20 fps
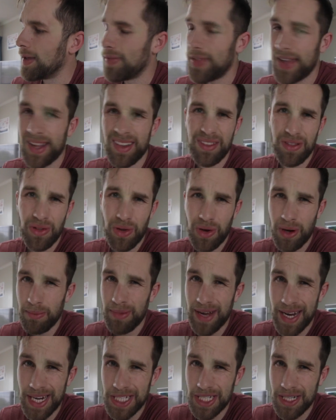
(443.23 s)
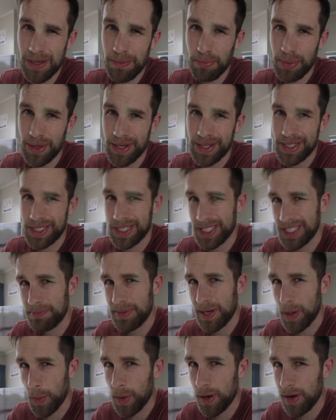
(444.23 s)
That's not a major, but just
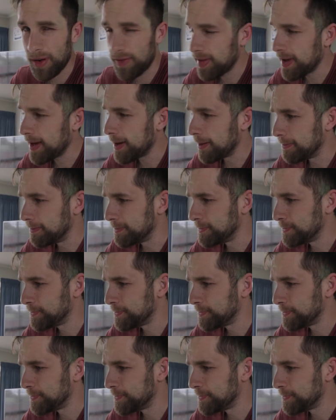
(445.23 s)
be aware of that.